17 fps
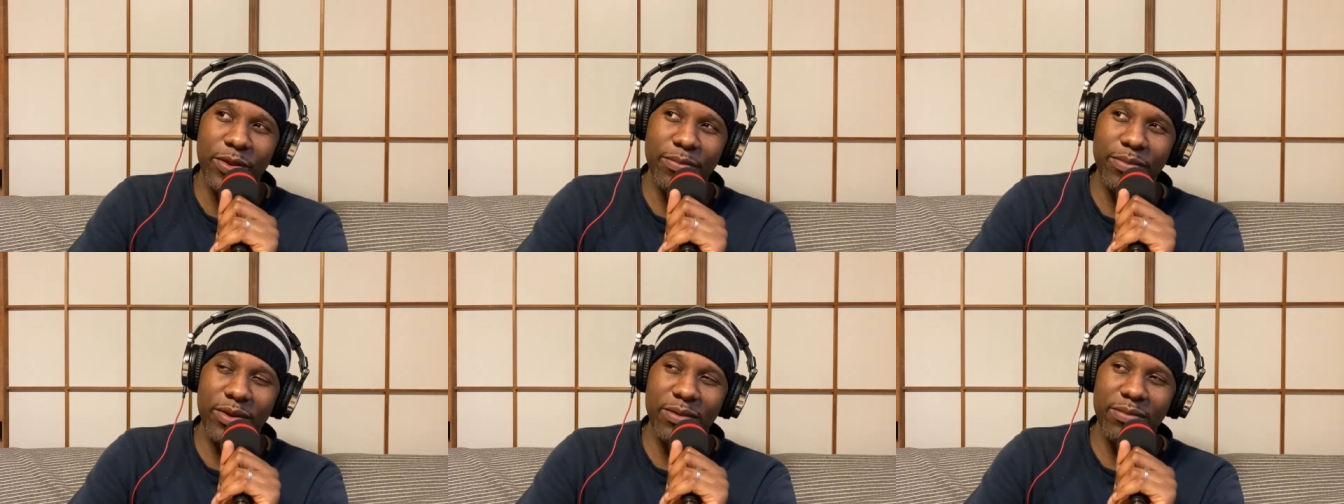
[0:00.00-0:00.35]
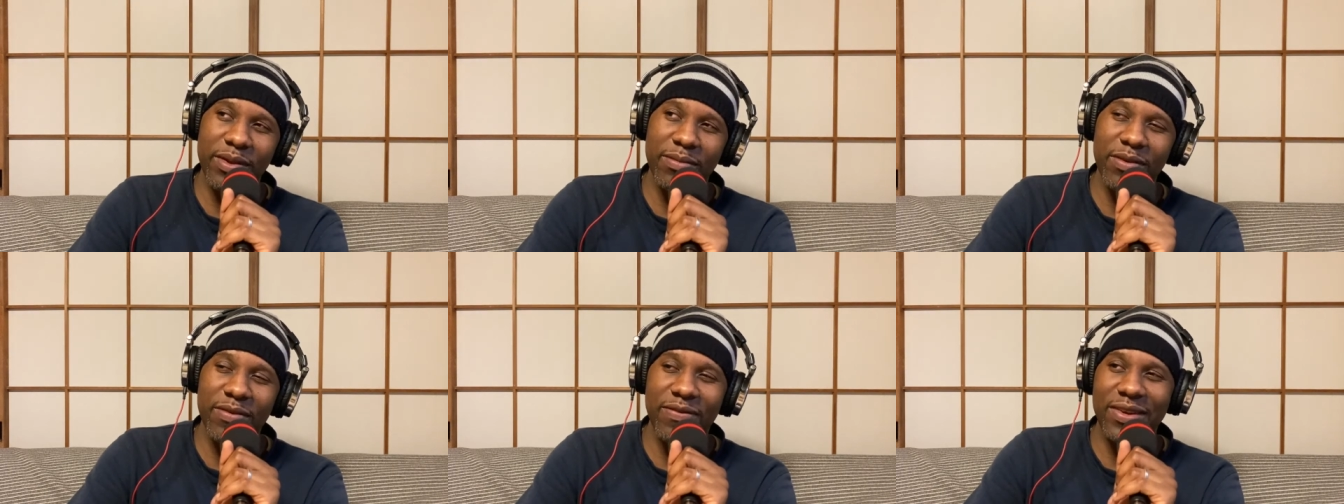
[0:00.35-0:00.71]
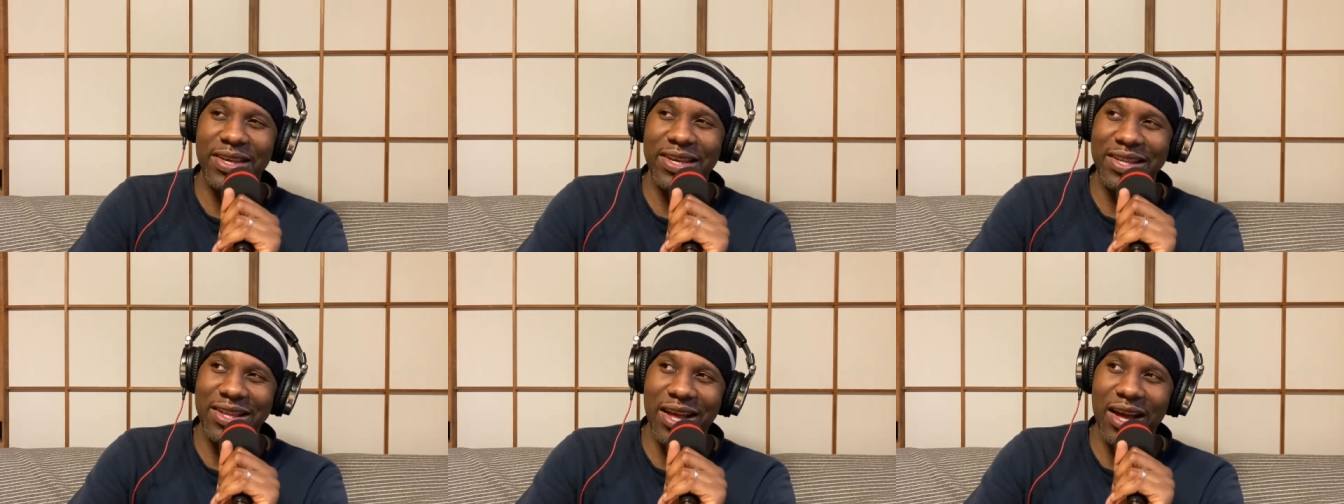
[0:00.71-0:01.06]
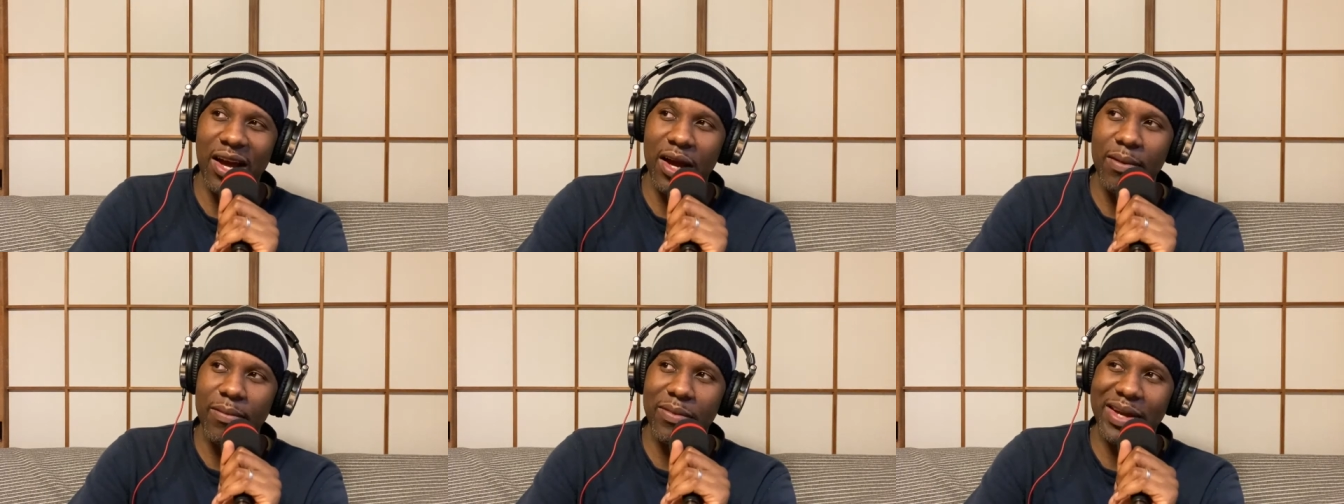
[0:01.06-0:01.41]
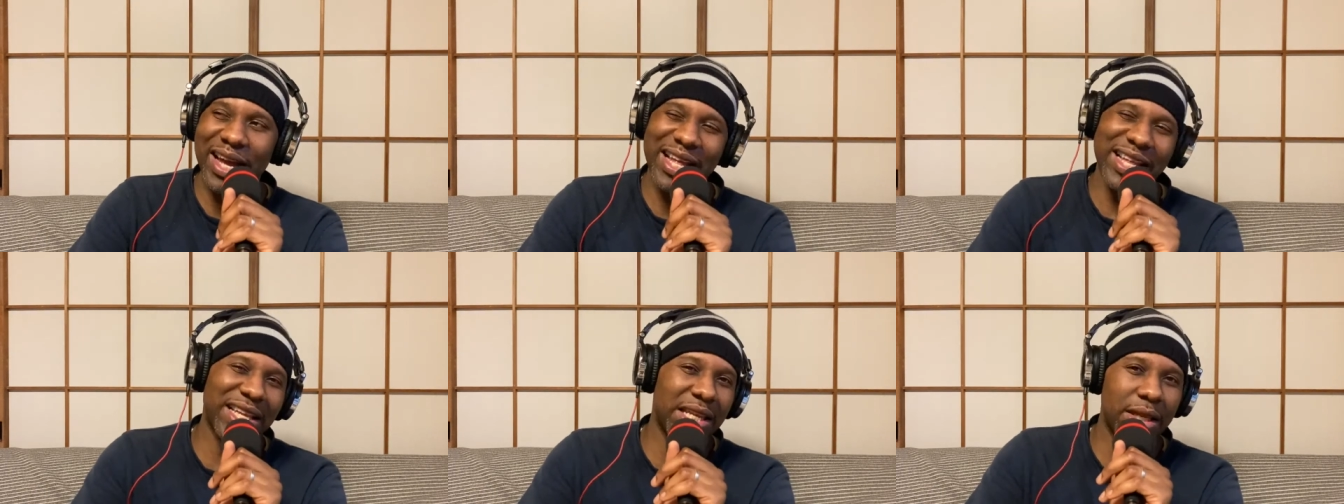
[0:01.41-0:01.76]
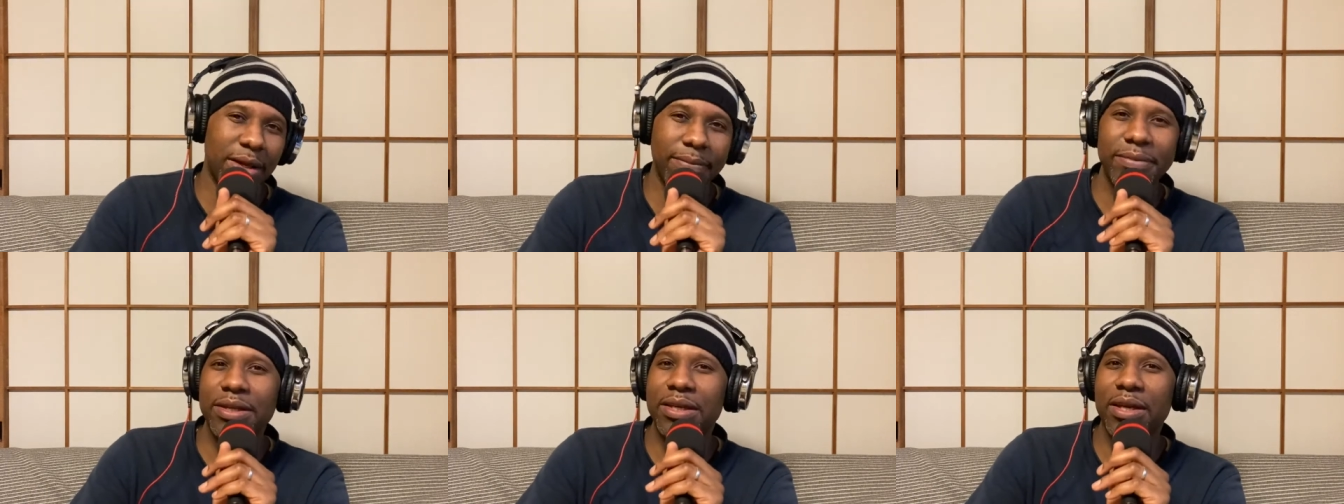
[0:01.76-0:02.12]
put maybe Vietnam kind of
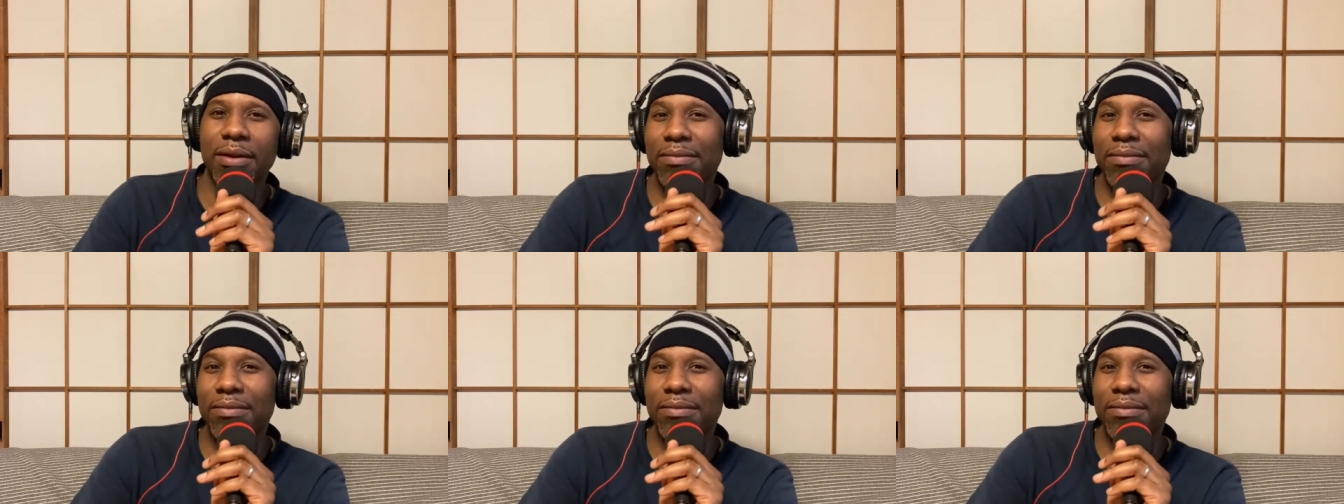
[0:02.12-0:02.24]
lumped in.